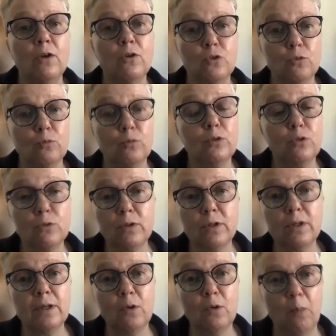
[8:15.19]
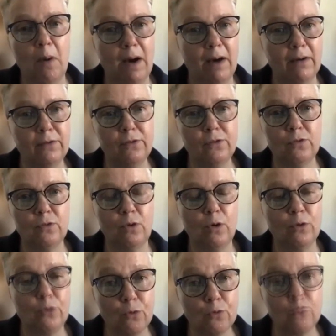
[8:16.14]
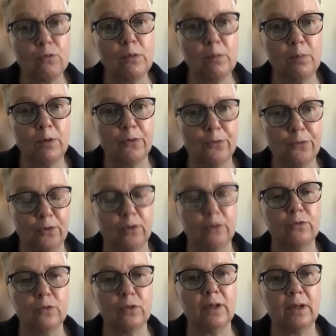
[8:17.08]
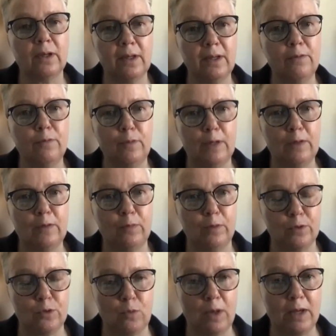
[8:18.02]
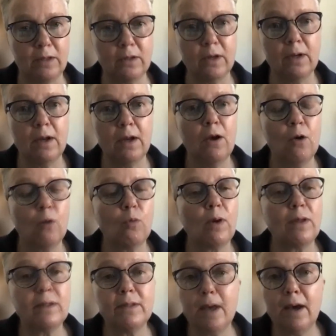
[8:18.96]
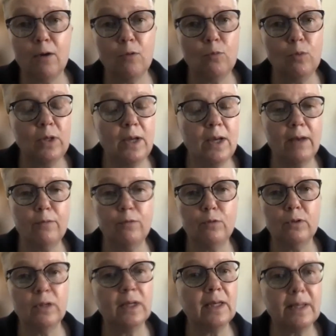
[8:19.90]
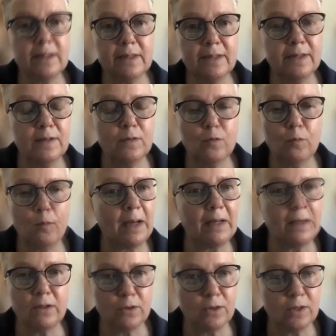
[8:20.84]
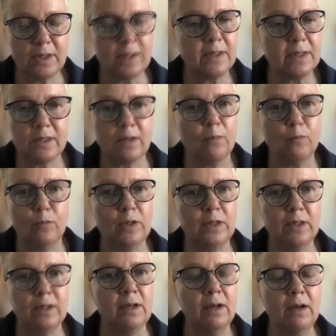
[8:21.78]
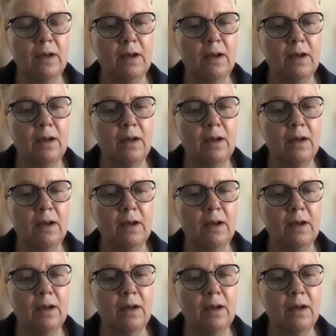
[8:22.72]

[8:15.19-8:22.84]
So we're talking about a 3% real Fed funds rate. Right now, we have a negative -6 something